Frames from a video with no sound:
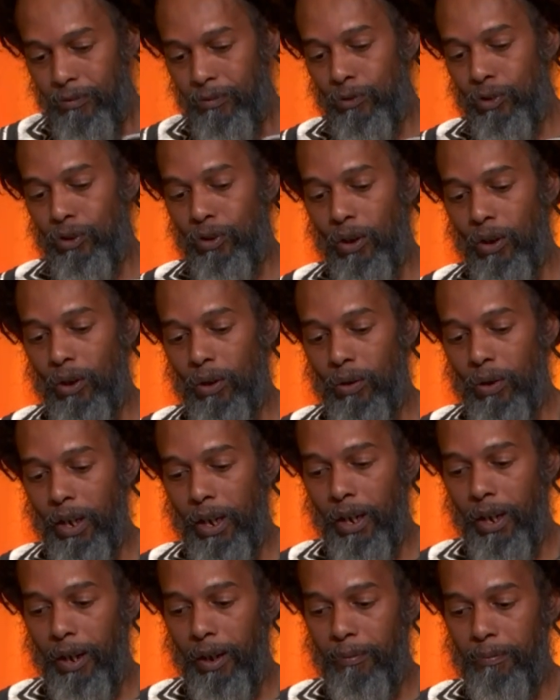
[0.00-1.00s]
So
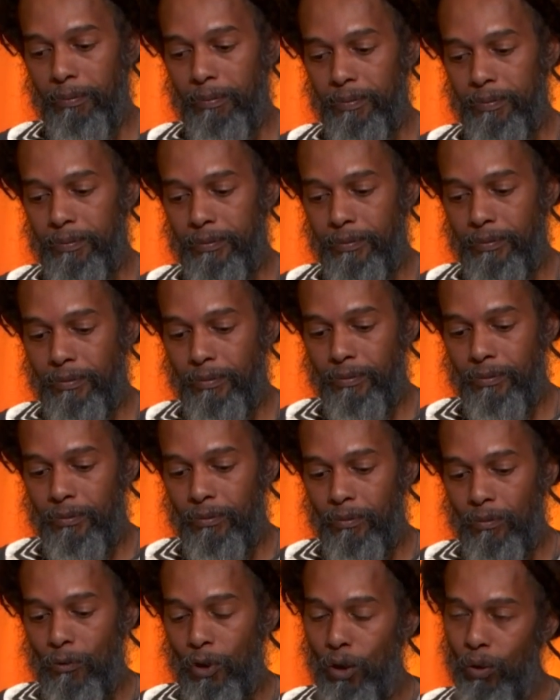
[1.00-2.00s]
um,
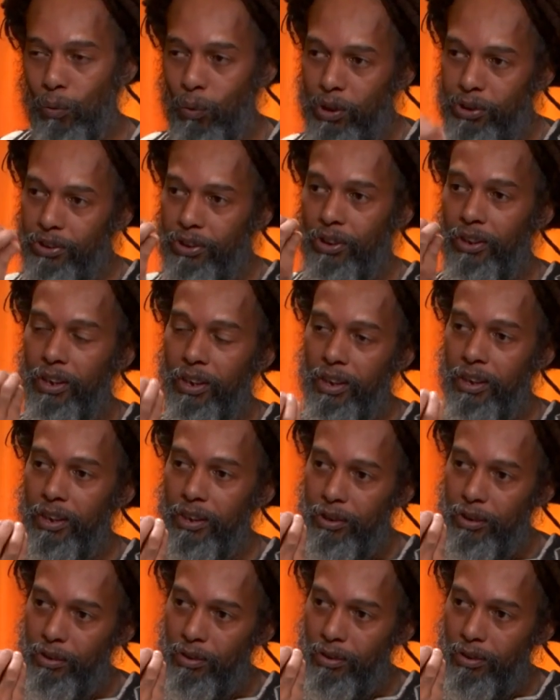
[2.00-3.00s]
Wisser
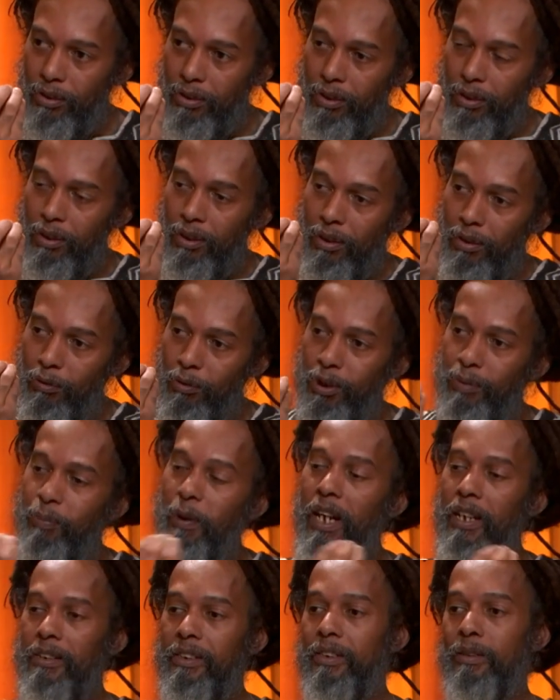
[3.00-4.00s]
is
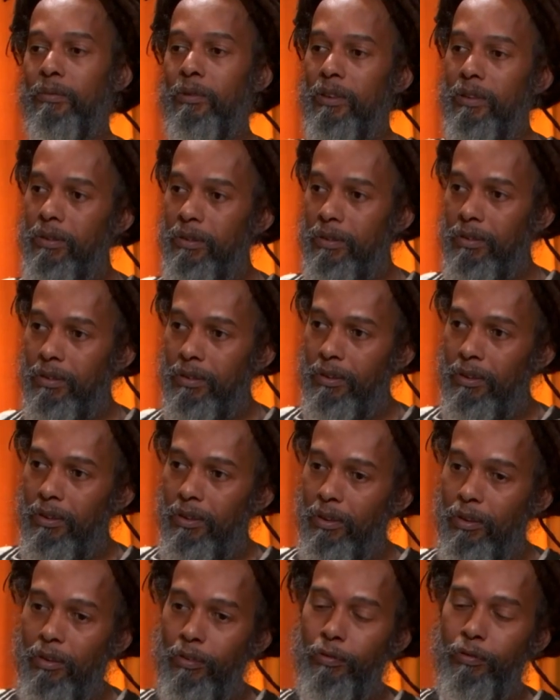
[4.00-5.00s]
responsible
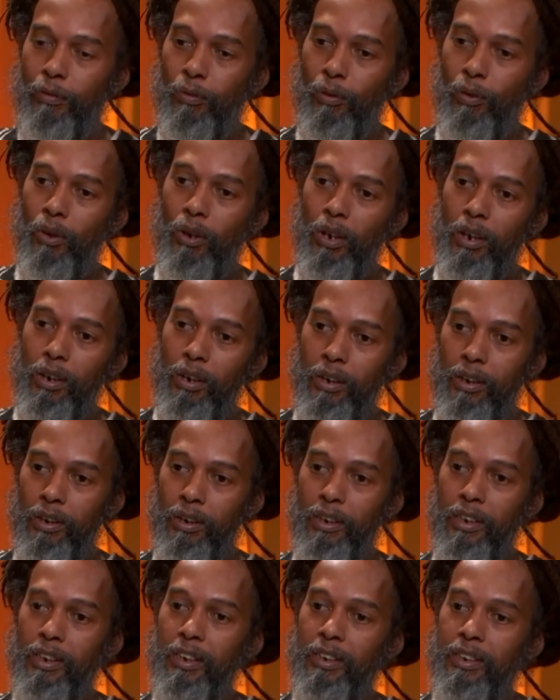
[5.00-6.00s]
for
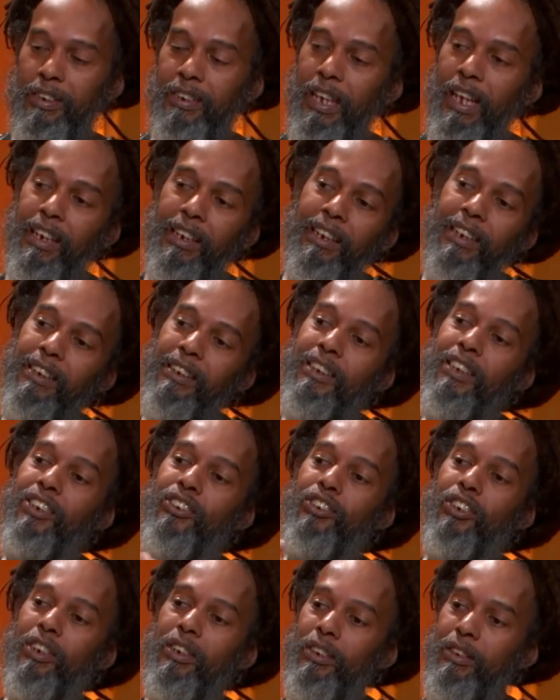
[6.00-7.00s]
the cyclic
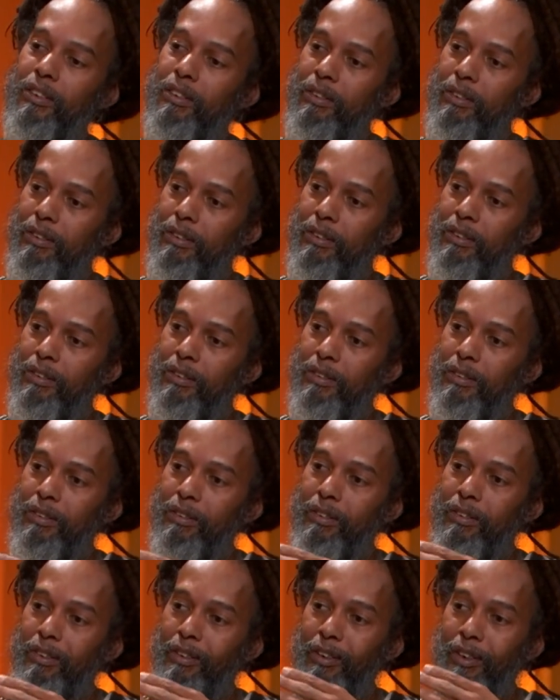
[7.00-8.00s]
nature
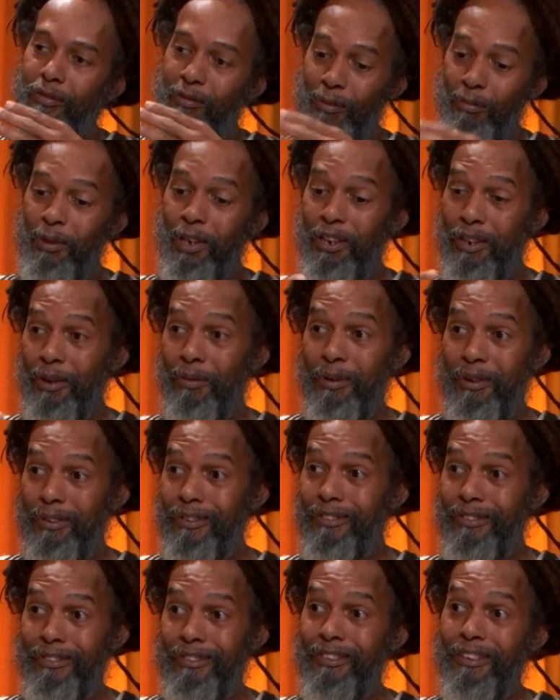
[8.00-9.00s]
of the becoming.
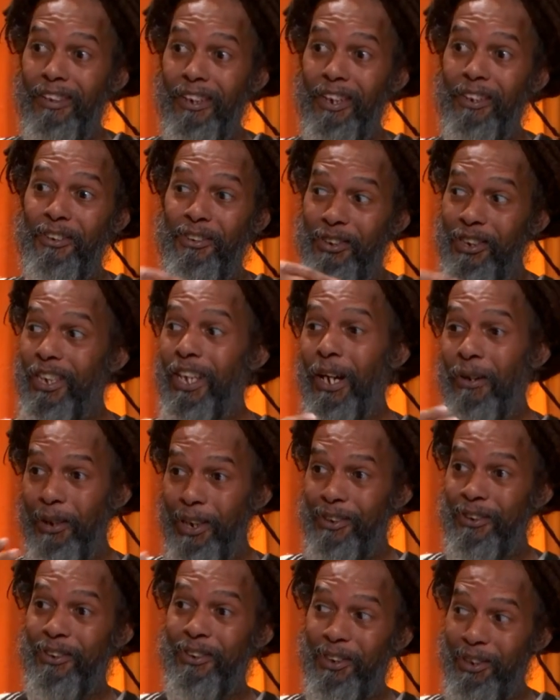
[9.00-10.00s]
And you see how I
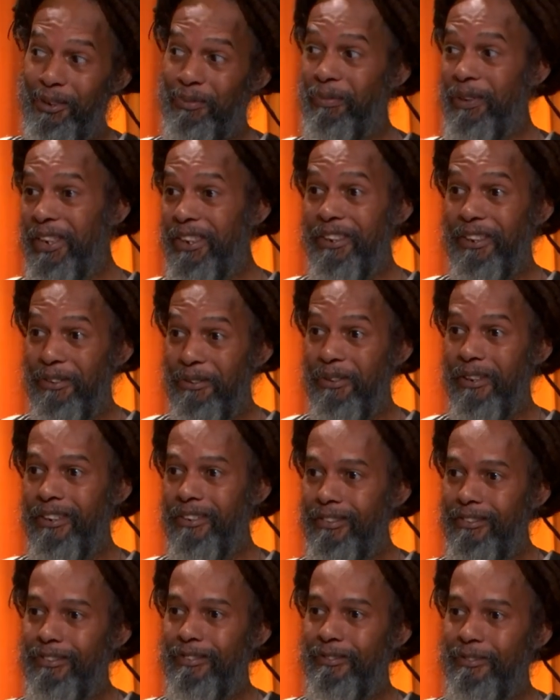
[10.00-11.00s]
just explained it, right?
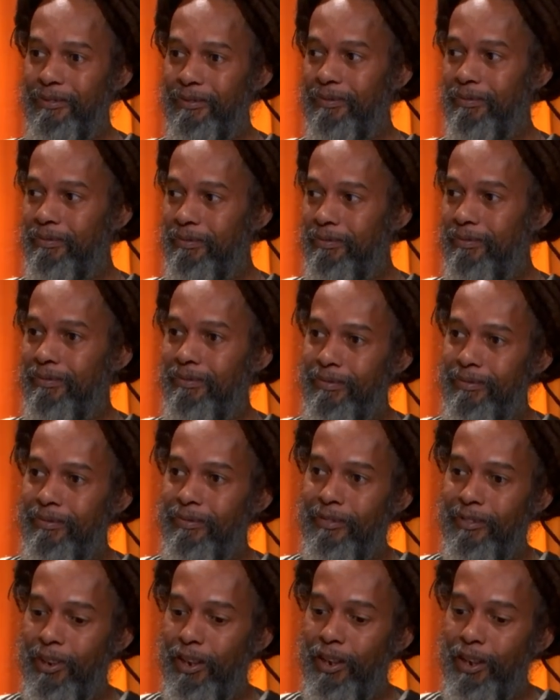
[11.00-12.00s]
Mm -hmm. Mm -hmm.
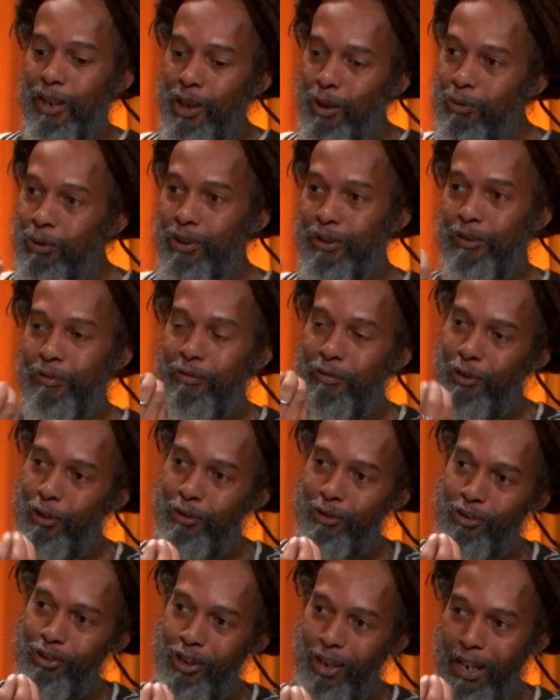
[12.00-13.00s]
He was the
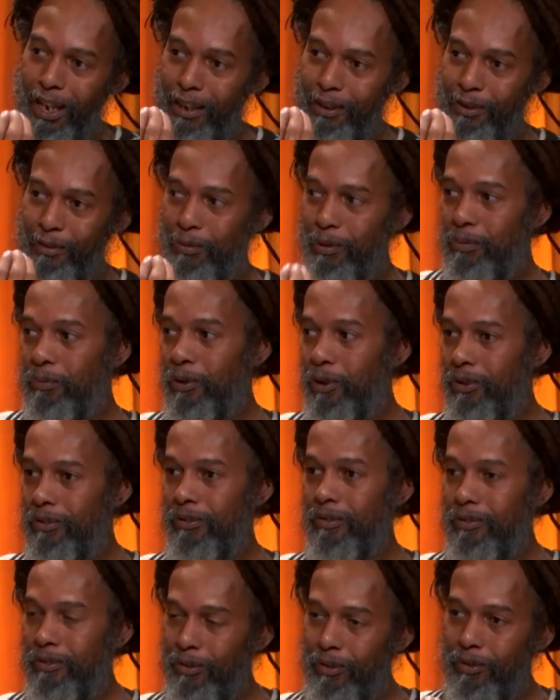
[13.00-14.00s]
first child to be born
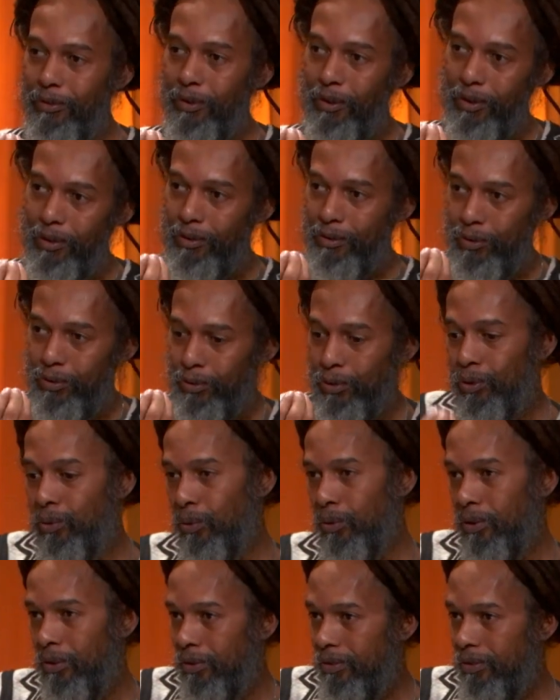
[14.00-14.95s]
to Nut.